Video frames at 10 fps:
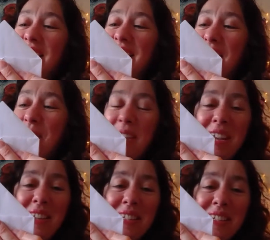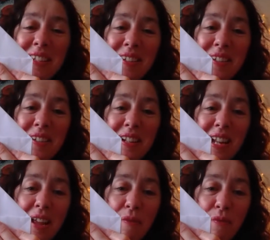So we're going to
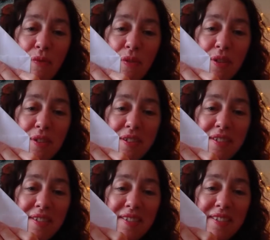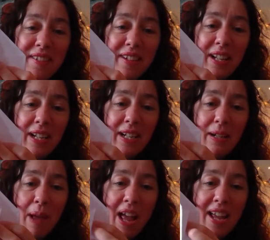leaf through a little
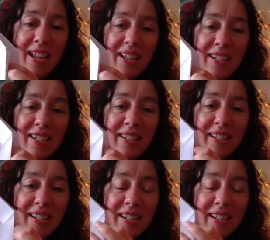page